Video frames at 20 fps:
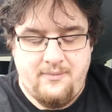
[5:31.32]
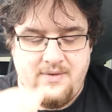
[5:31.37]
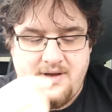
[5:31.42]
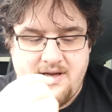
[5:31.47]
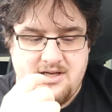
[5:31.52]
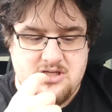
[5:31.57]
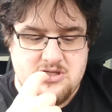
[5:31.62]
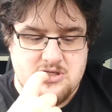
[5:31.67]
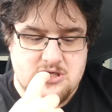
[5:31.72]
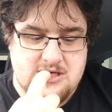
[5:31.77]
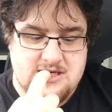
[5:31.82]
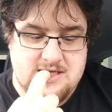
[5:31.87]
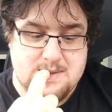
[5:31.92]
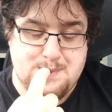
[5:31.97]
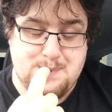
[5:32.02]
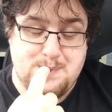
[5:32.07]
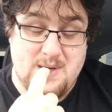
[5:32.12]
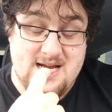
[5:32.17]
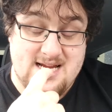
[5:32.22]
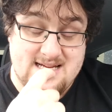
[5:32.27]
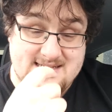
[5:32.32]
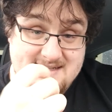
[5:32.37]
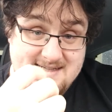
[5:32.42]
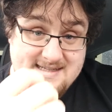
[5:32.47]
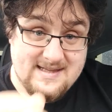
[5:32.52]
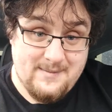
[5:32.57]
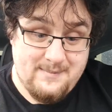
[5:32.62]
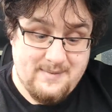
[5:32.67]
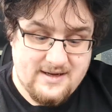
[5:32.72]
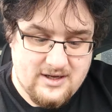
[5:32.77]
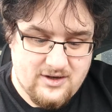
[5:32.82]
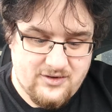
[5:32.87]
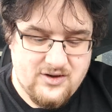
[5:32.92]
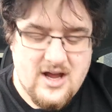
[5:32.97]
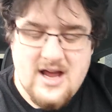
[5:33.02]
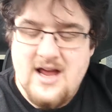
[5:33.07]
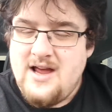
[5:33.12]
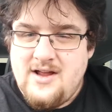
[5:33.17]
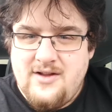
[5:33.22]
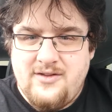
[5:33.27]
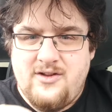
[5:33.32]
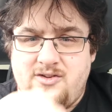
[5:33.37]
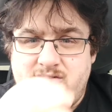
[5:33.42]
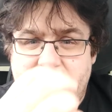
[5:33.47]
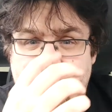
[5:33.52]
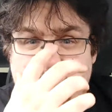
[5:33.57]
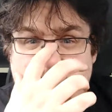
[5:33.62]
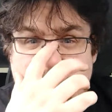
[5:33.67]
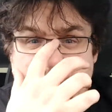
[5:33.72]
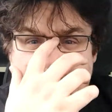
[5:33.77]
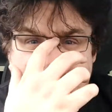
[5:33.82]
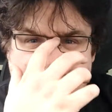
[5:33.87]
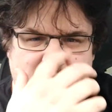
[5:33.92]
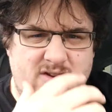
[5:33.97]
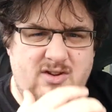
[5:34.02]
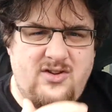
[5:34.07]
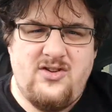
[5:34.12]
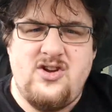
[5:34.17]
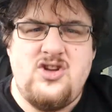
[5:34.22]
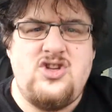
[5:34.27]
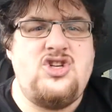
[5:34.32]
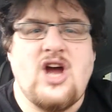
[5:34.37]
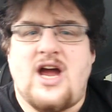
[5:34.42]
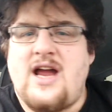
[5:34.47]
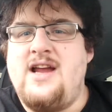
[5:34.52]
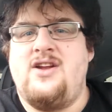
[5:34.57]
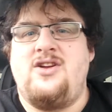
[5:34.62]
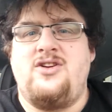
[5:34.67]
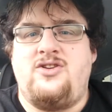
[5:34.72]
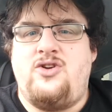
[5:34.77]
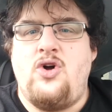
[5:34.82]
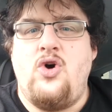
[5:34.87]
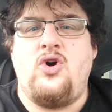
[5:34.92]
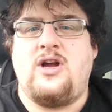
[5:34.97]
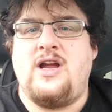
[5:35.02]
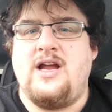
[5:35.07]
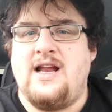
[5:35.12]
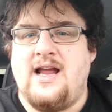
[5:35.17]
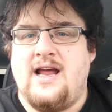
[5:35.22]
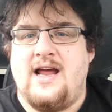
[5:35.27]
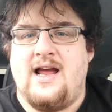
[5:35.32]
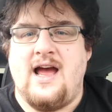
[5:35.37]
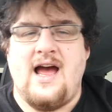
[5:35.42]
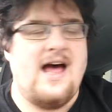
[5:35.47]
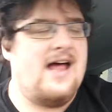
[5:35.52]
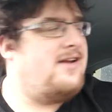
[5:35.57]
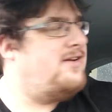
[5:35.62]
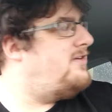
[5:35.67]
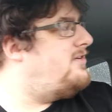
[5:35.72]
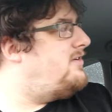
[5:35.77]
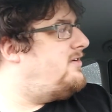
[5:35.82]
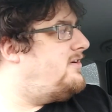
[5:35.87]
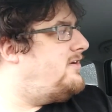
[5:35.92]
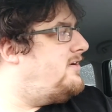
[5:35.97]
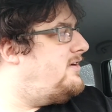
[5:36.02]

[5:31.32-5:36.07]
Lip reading: is basically because there's a giant duck in it, and